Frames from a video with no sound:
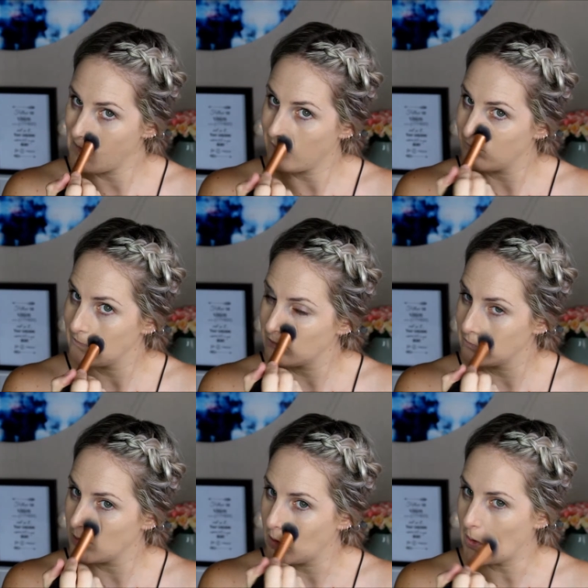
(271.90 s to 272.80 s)
It feels a
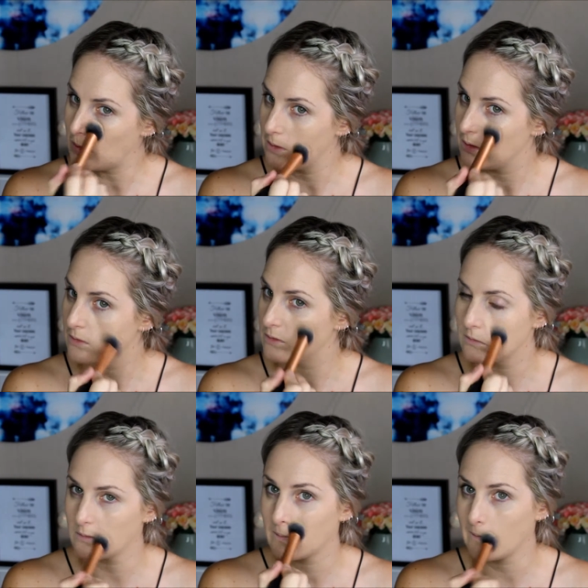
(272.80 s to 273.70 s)
bit odd. I'll just
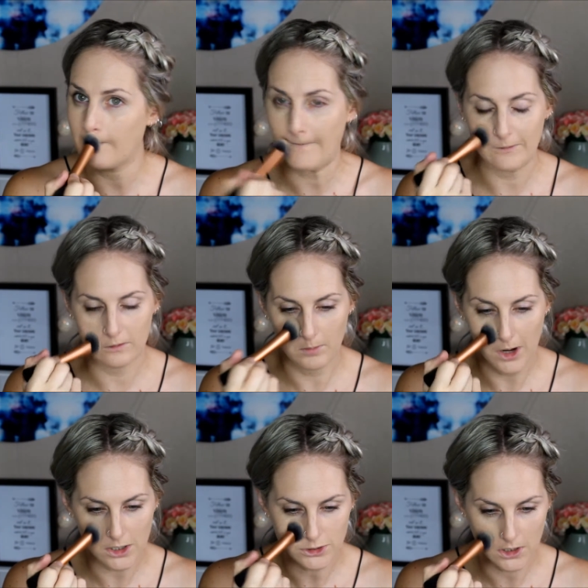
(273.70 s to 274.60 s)
use the
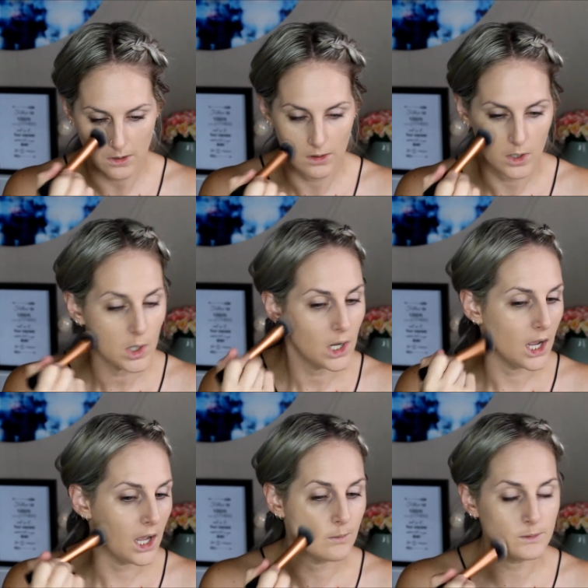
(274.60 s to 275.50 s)
brush.
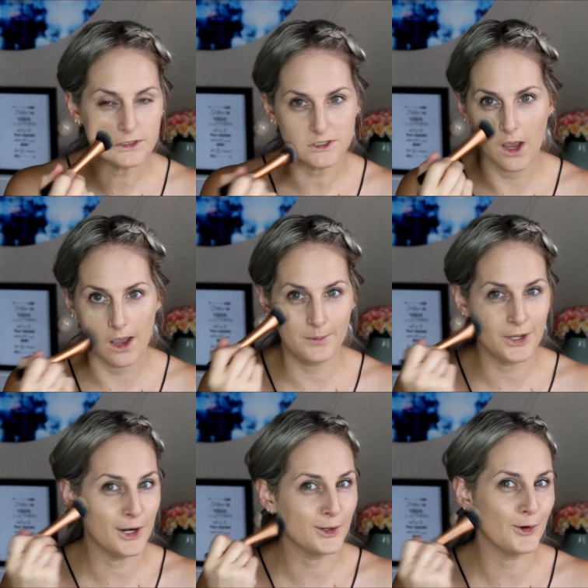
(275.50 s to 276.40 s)
So I'm
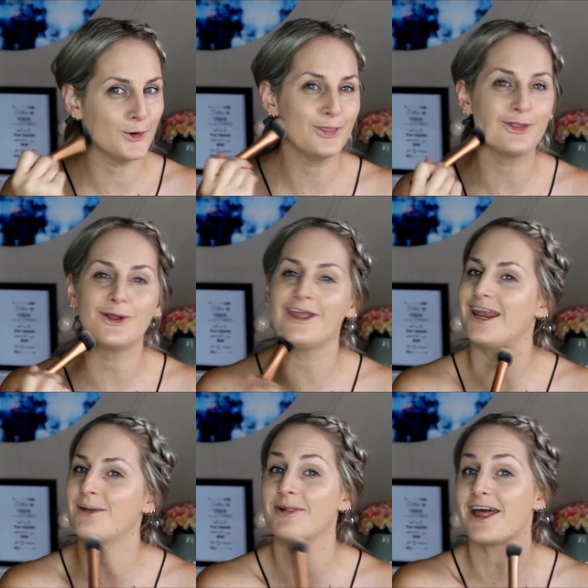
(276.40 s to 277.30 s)
going to go through
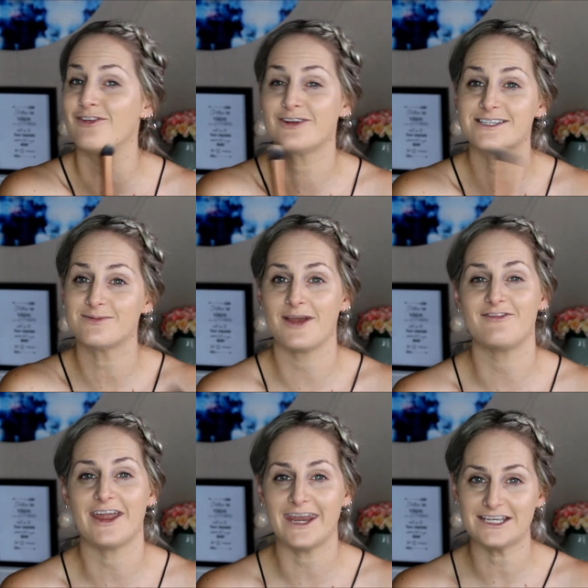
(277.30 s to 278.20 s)
and apply the rest of my
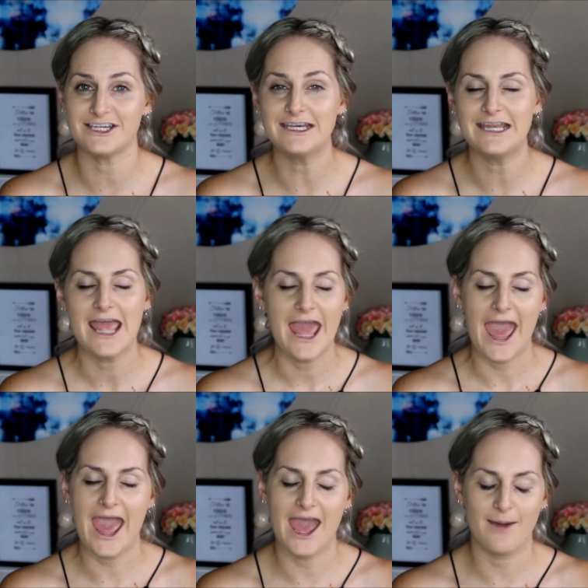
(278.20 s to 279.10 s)
foundation,
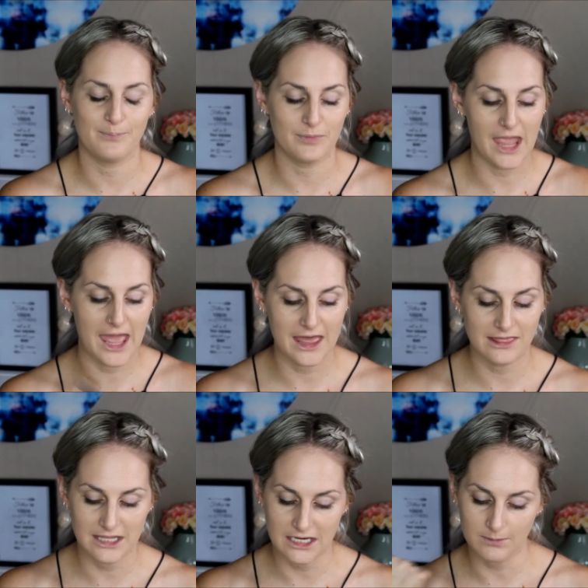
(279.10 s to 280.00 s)
and
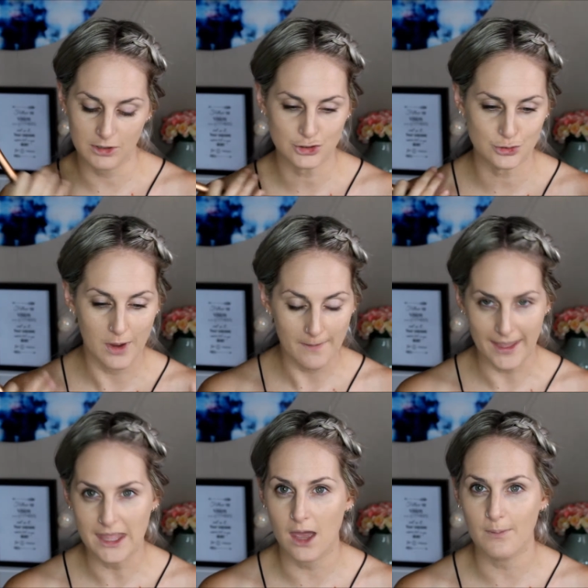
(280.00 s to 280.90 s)
then I'm going to do my
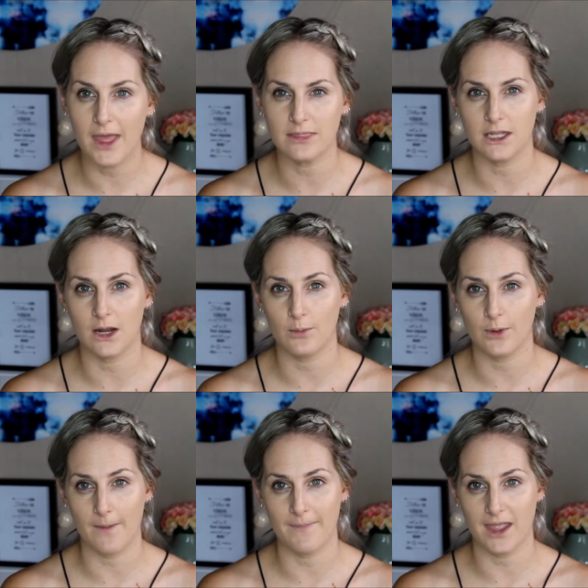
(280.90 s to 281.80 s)
makeup, and then I will
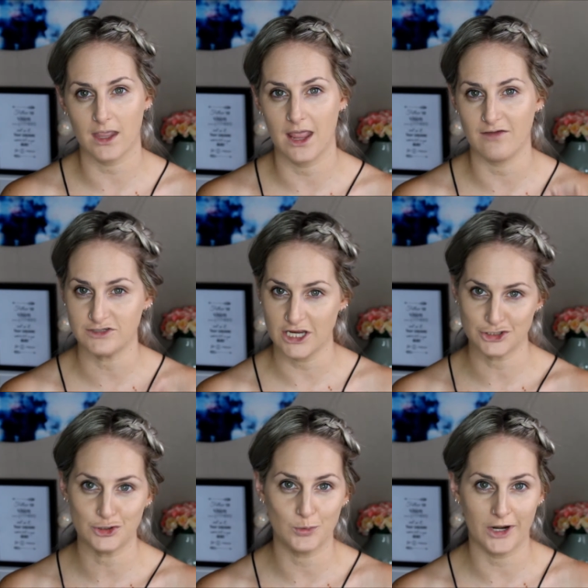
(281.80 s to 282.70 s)
come back and have a chat
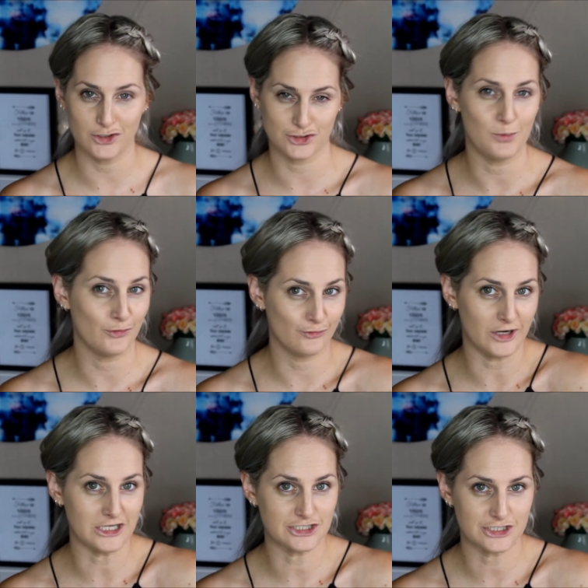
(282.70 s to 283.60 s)
to you once I'm all
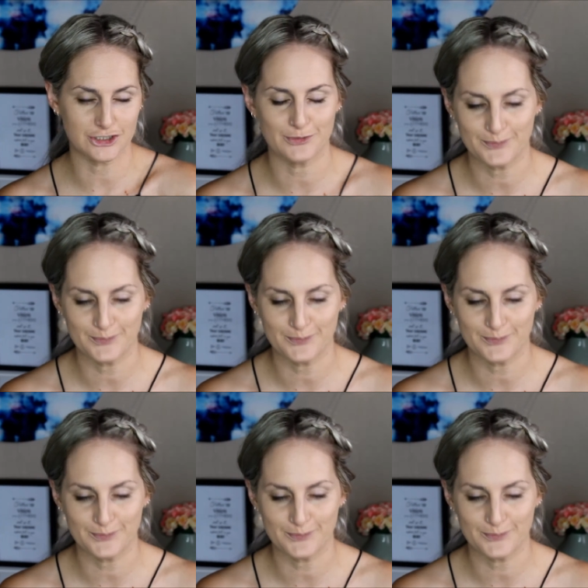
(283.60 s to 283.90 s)
finished.